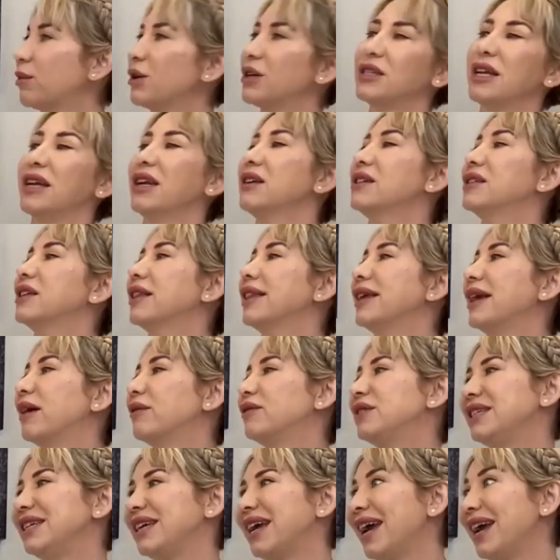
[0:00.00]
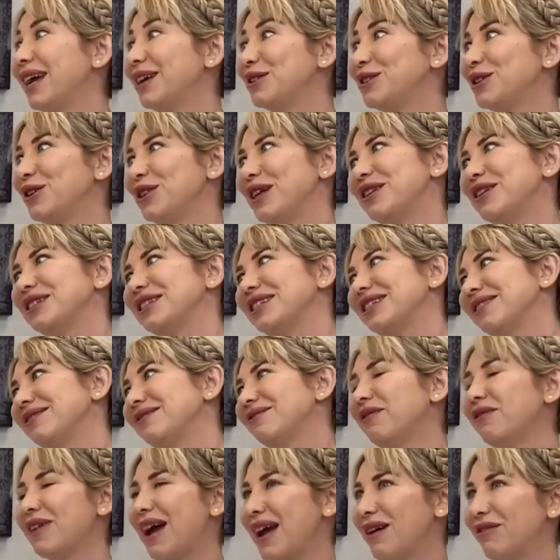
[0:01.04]
that presented to the FDA in
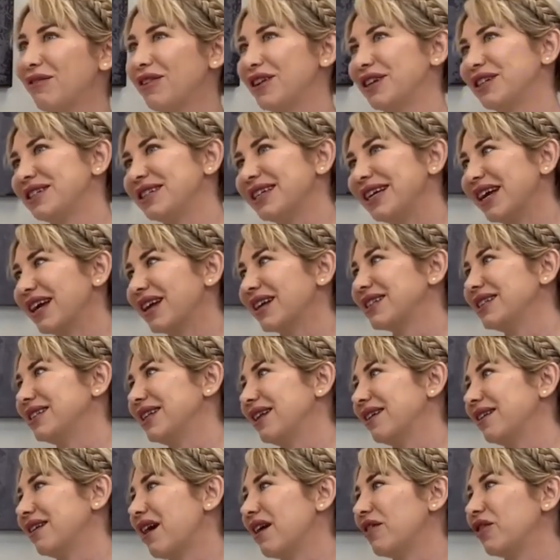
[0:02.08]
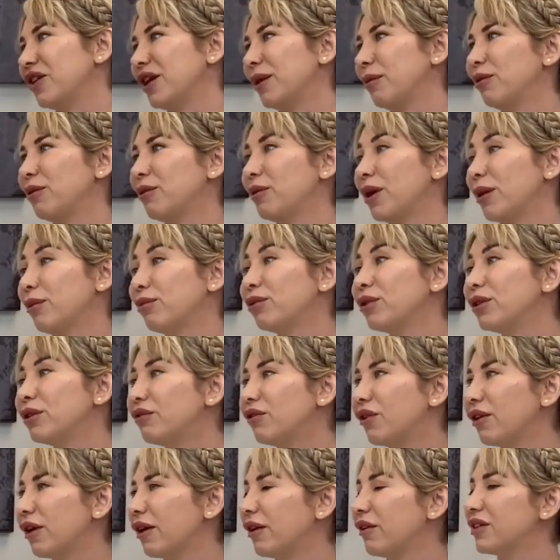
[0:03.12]
2005 or 6 and got their
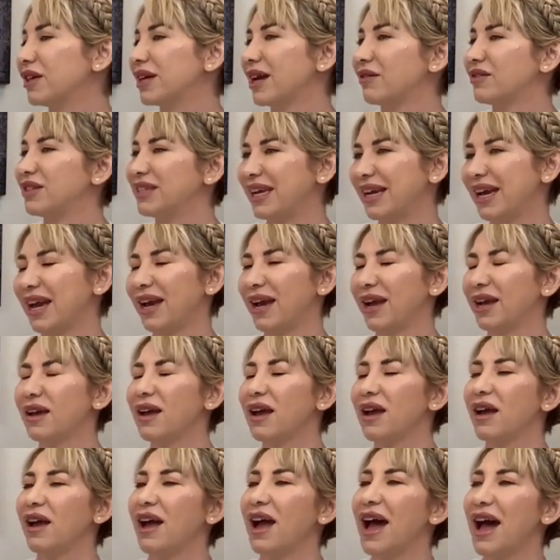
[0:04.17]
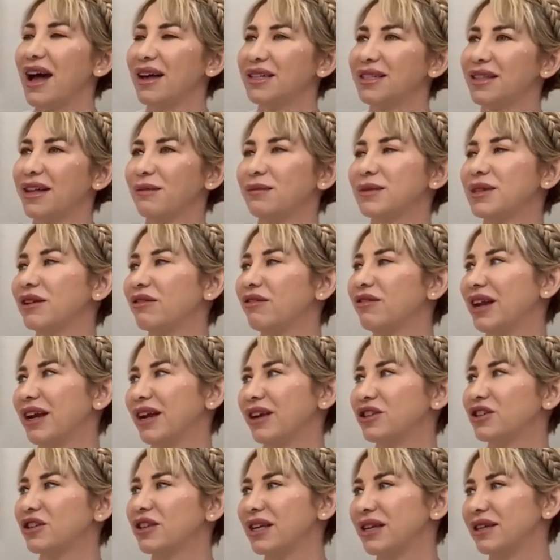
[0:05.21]
approval, the FDA asked them to
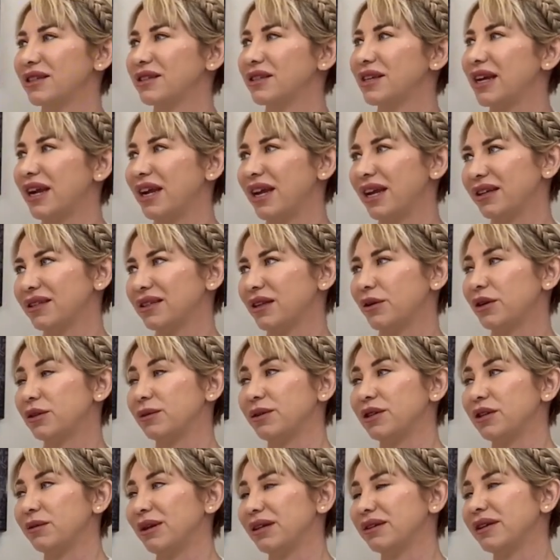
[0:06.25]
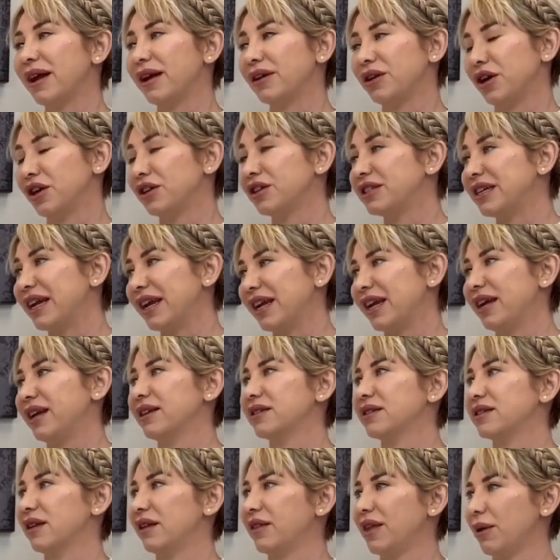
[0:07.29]
finish these studies. They were supposed to be 10-year
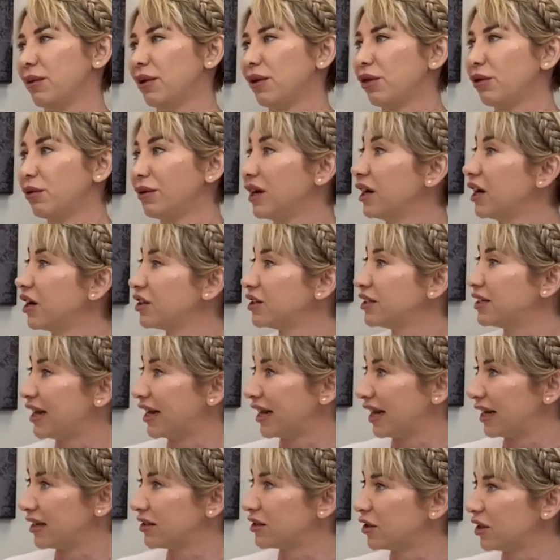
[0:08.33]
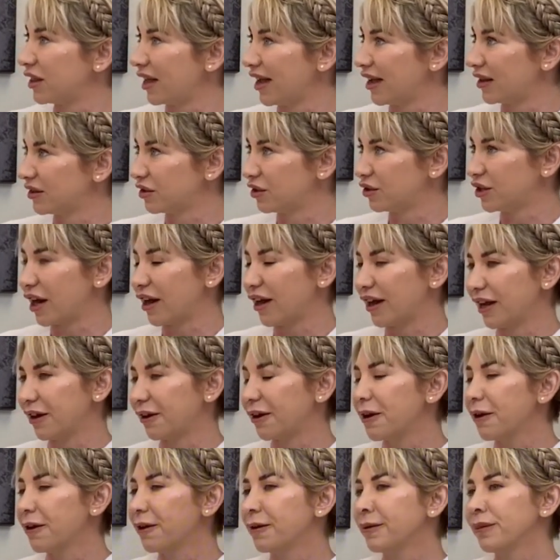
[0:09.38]
studies. They were 3-year studies, so they had
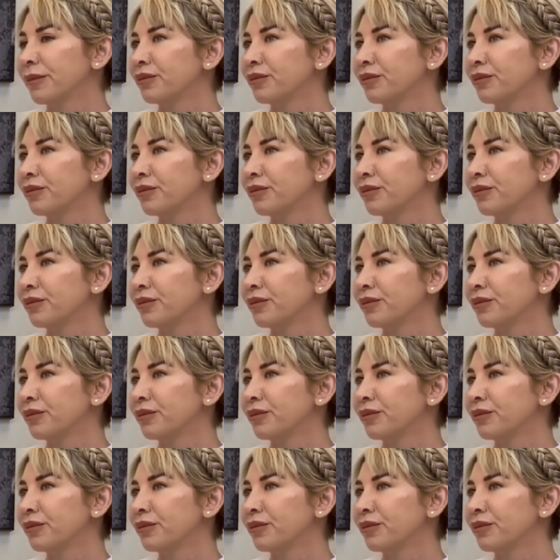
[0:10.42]
started.